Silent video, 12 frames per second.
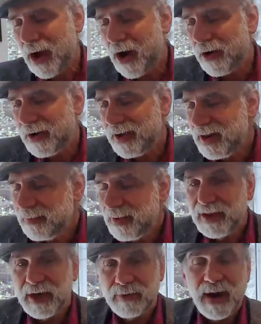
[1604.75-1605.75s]
our
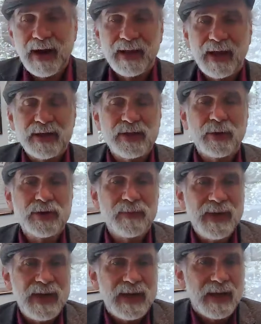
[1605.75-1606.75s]
inability to regulate social
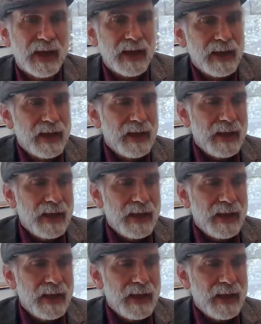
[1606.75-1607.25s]
media